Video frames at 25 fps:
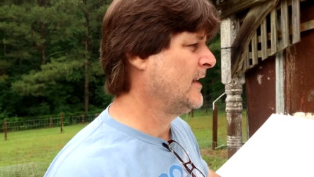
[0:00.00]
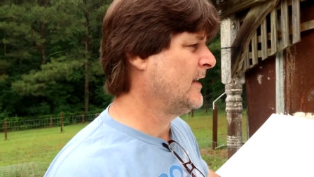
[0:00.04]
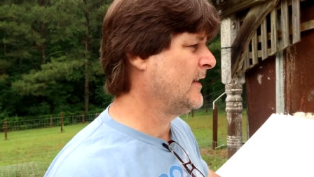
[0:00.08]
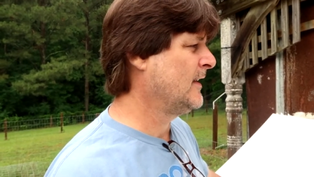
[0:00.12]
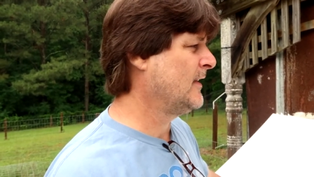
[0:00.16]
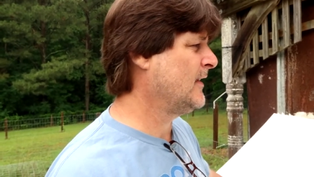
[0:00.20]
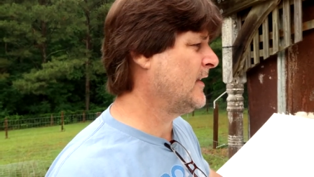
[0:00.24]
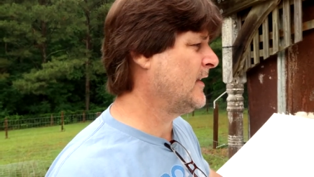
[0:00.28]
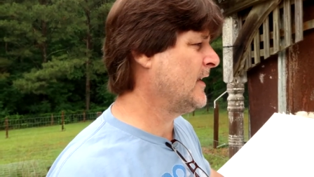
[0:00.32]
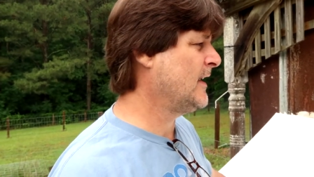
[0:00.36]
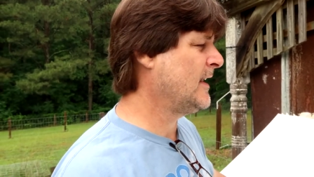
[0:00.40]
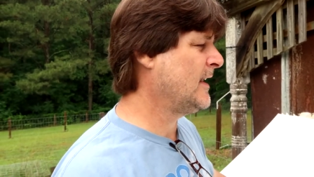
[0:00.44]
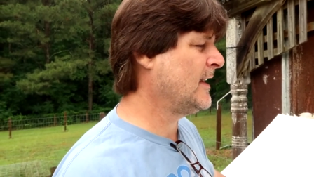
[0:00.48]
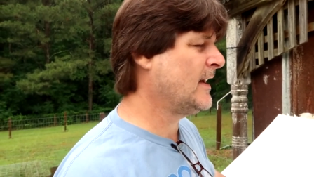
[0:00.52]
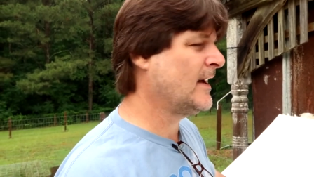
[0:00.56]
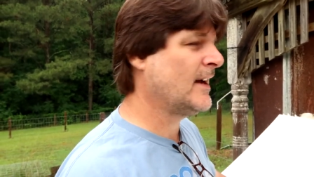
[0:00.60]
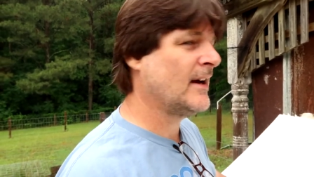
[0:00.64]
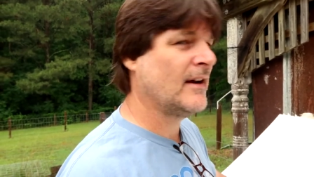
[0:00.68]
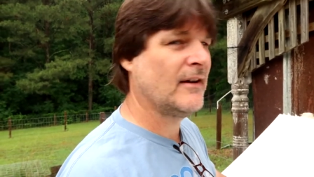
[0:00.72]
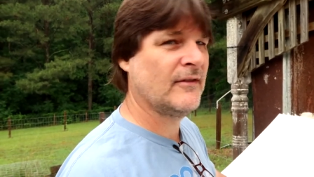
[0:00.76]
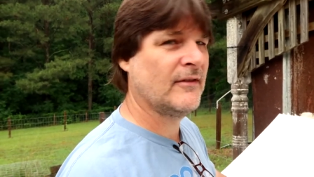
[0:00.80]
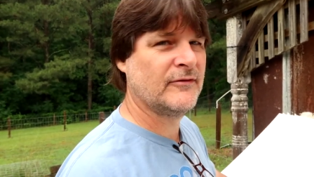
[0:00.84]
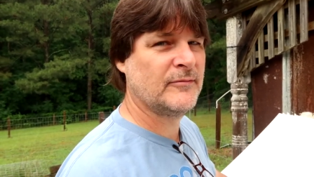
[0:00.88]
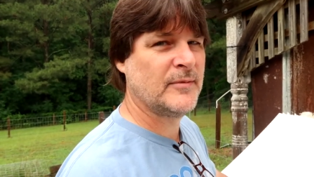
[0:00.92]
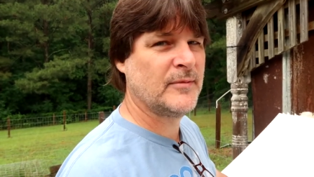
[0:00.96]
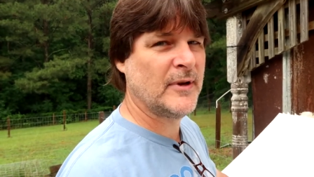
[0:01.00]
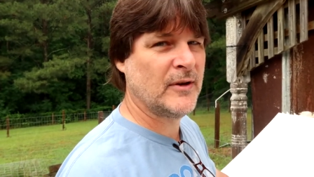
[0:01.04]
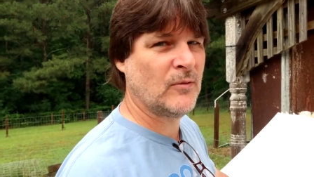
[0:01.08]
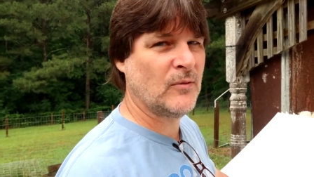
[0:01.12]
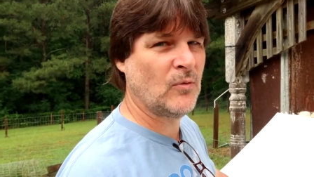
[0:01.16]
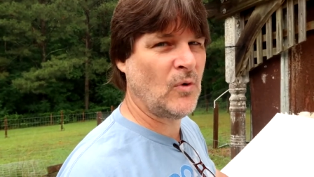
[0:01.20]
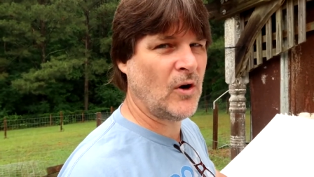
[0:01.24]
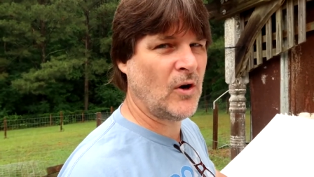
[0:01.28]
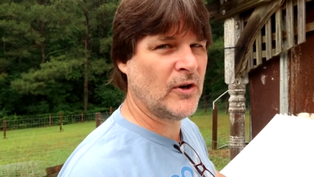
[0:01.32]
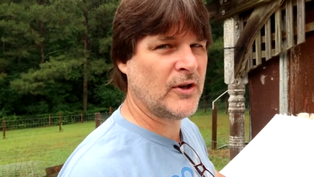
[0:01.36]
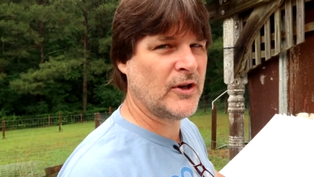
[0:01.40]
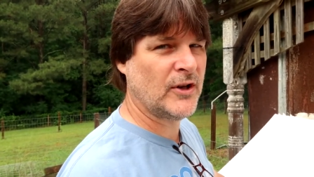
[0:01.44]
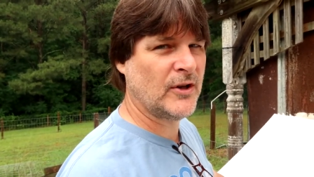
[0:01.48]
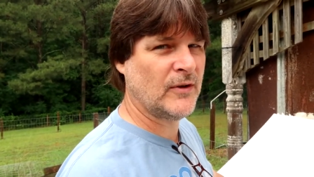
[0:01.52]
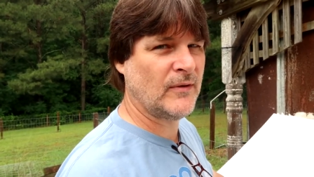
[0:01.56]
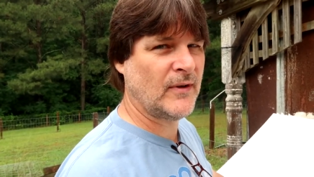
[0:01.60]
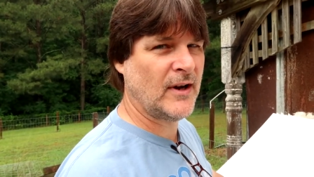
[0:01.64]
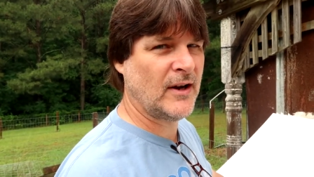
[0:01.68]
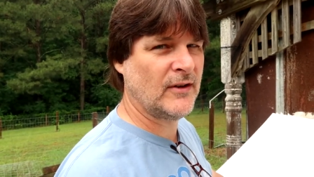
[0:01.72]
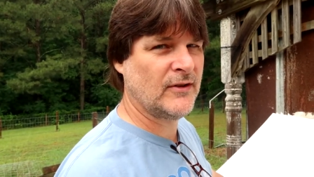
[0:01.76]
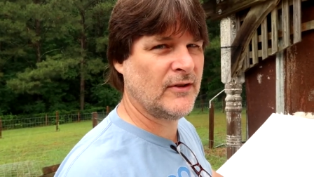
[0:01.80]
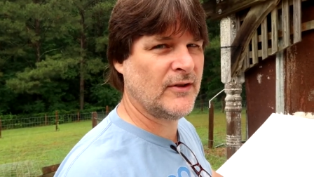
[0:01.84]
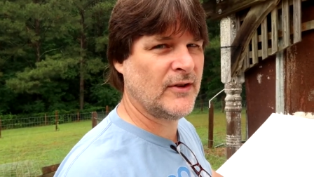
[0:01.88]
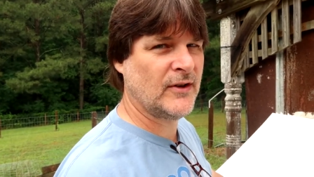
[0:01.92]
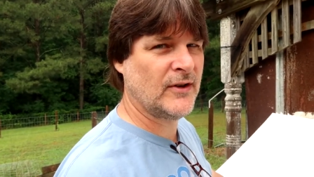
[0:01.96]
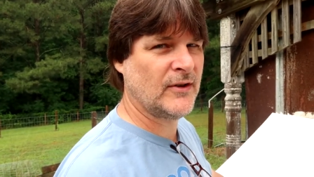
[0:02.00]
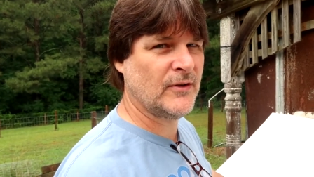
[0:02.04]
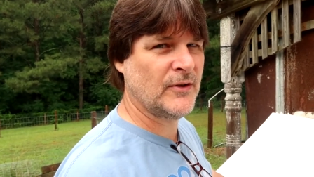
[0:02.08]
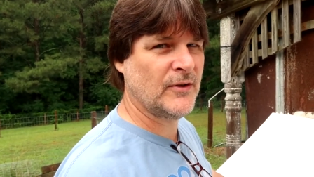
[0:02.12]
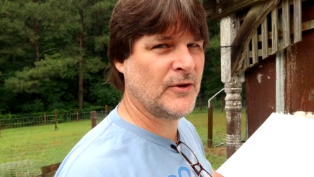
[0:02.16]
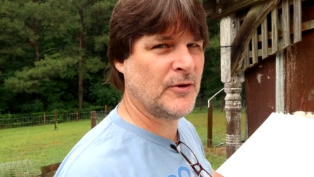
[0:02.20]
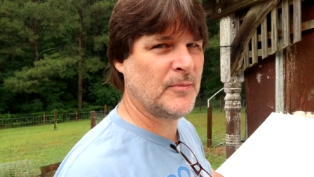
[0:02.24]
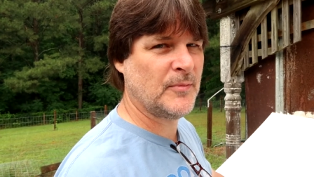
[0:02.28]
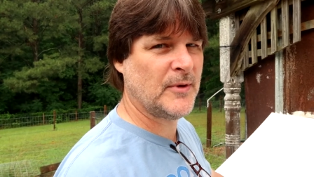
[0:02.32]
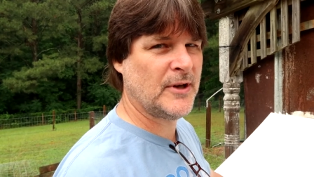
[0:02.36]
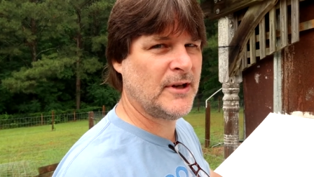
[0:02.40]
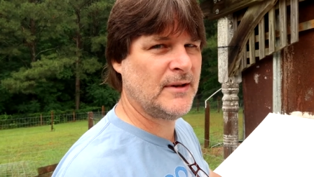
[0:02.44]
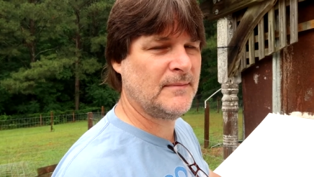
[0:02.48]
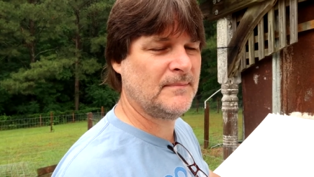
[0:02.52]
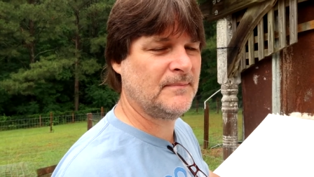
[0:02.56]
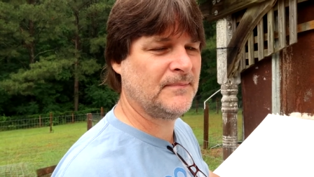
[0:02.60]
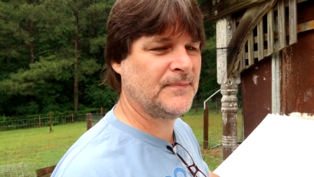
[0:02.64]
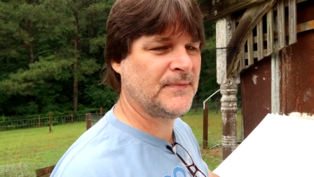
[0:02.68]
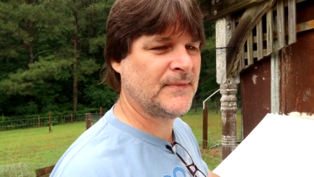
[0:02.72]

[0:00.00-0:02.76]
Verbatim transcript: they have been walking around in there a little bit.